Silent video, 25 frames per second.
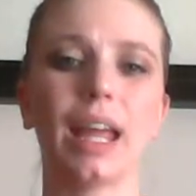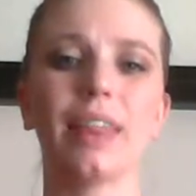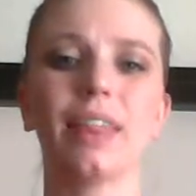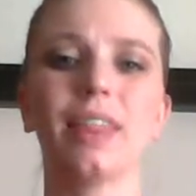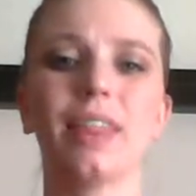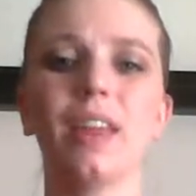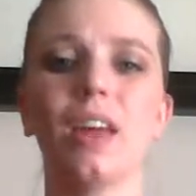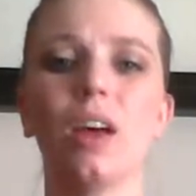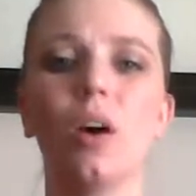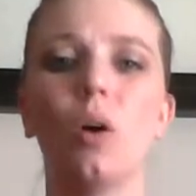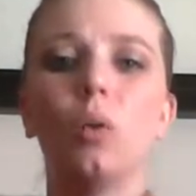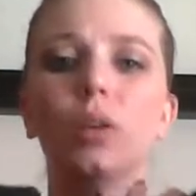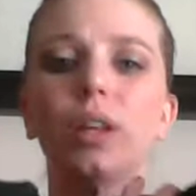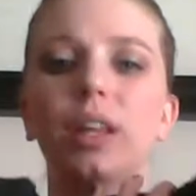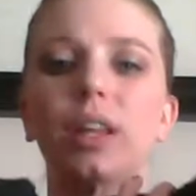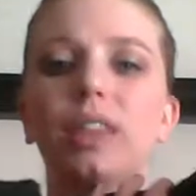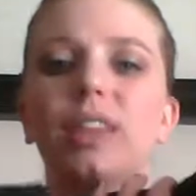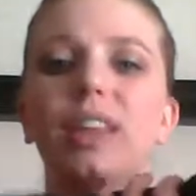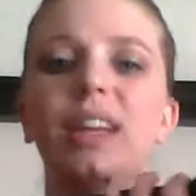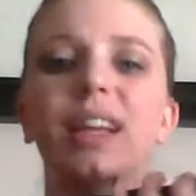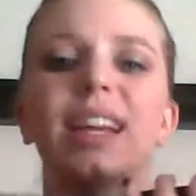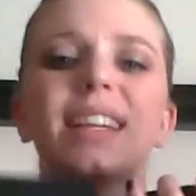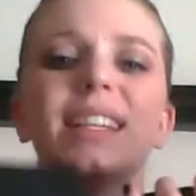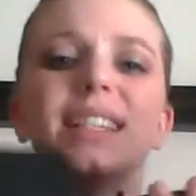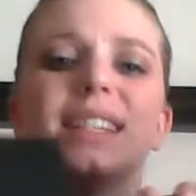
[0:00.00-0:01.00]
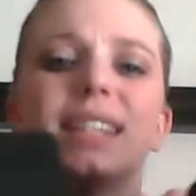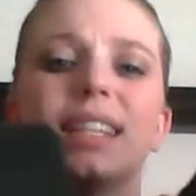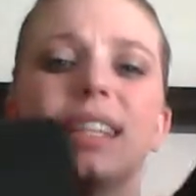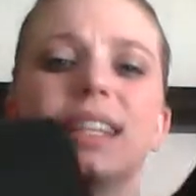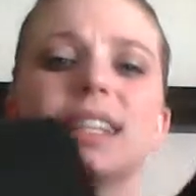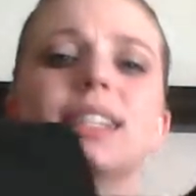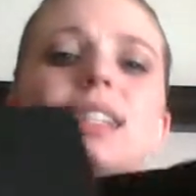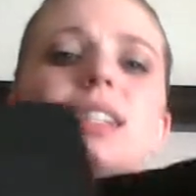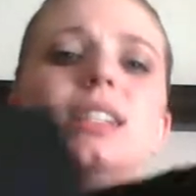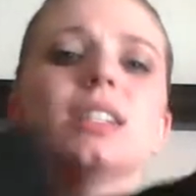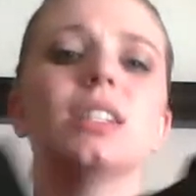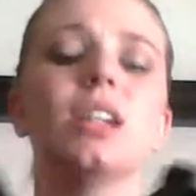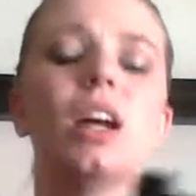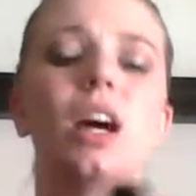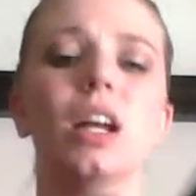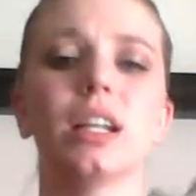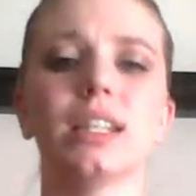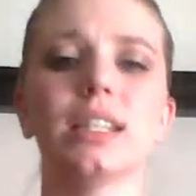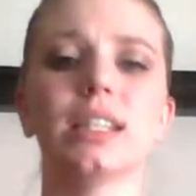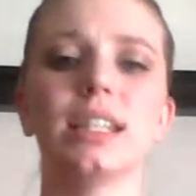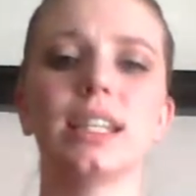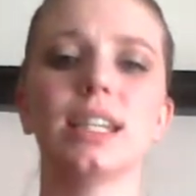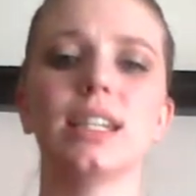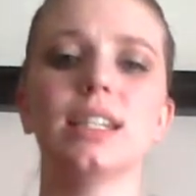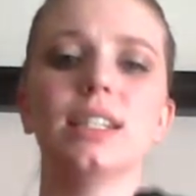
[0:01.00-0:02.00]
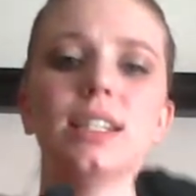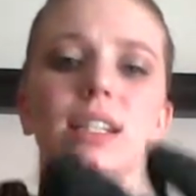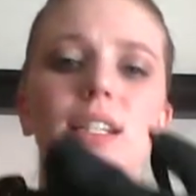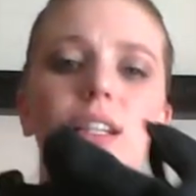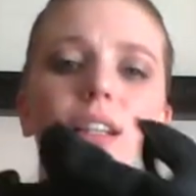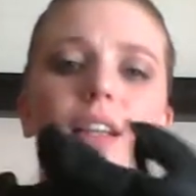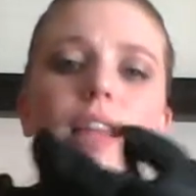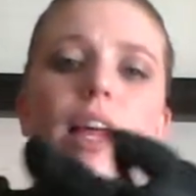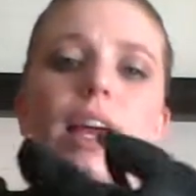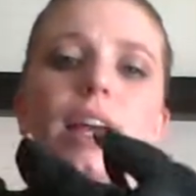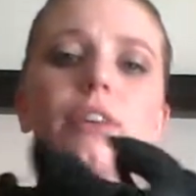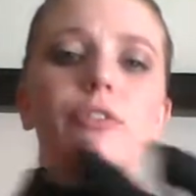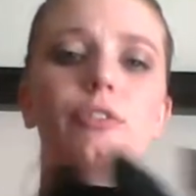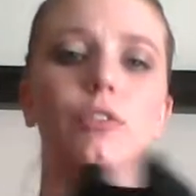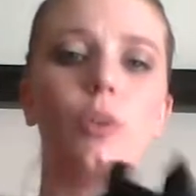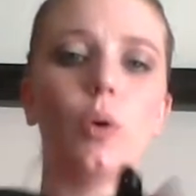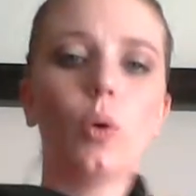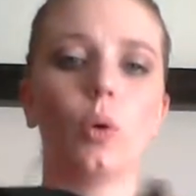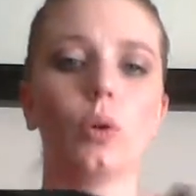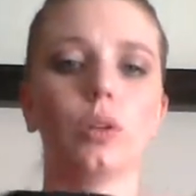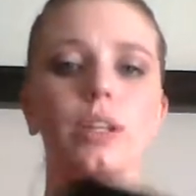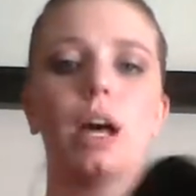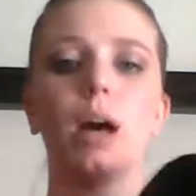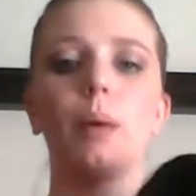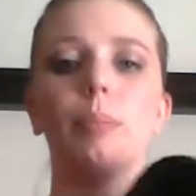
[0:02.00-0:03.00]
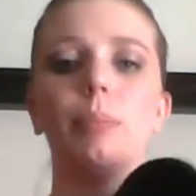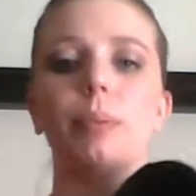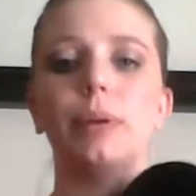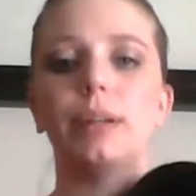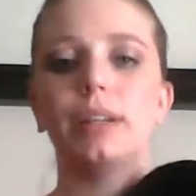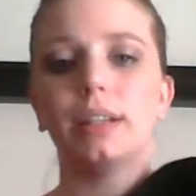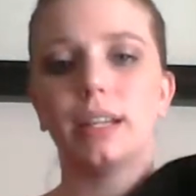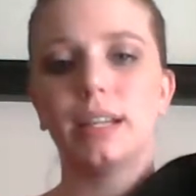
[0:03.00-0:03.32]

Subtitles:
the only thing is it's not as easy to like fold up and